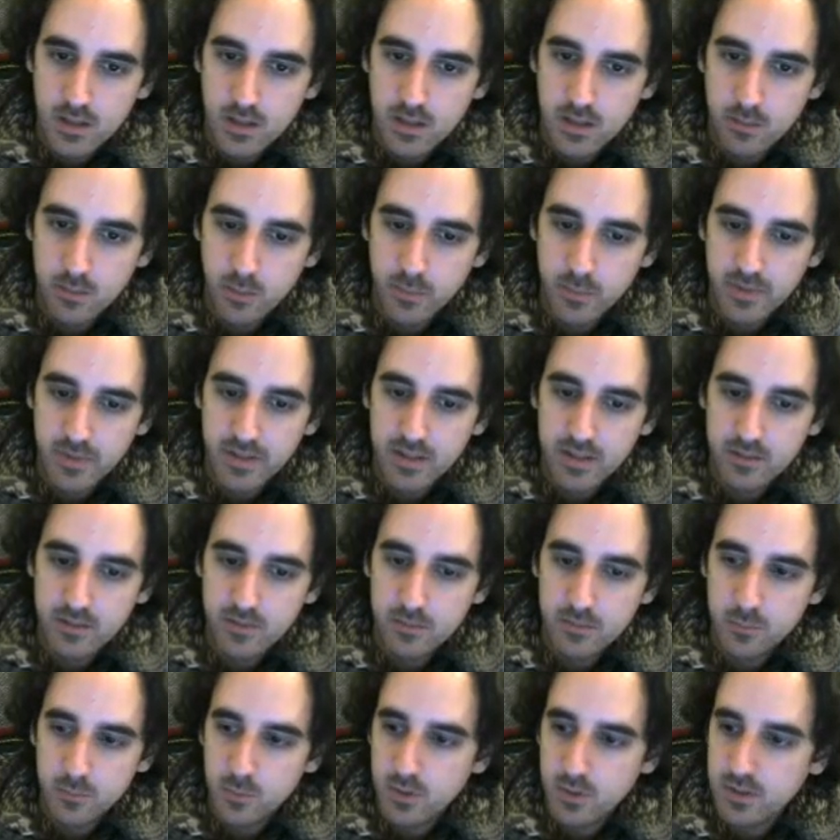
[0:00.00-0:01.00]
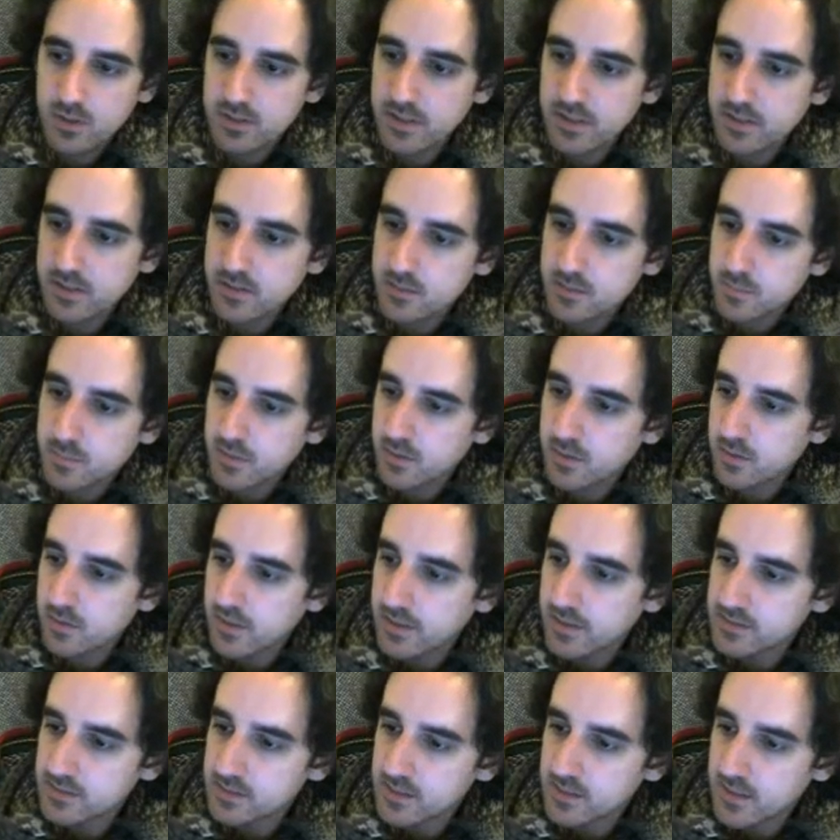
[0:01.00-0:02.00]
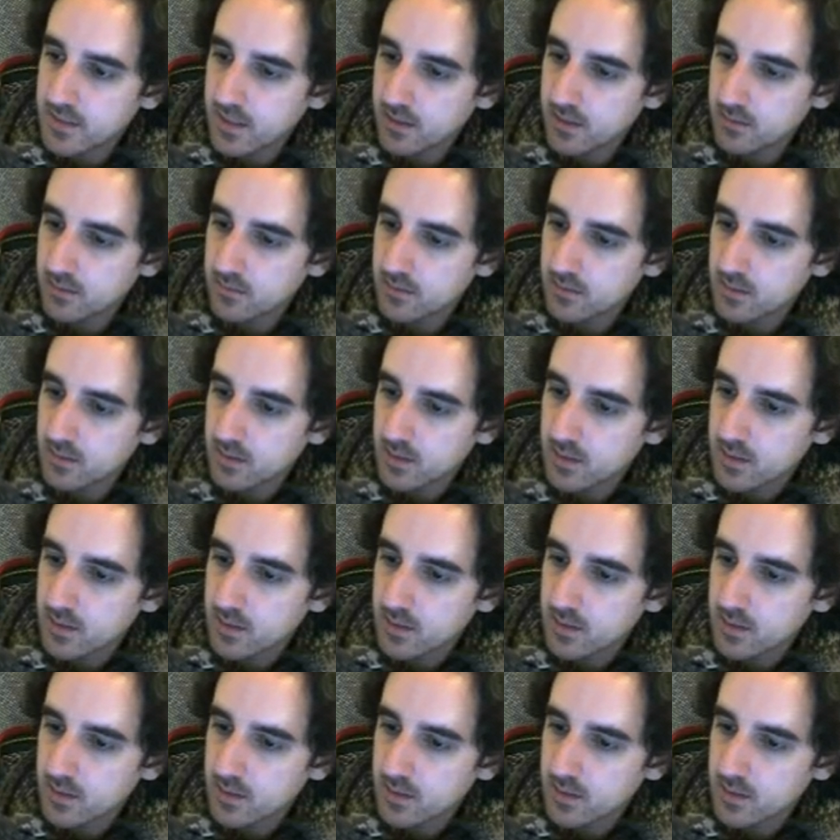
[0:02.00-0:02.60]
We may even want to take the specularity down,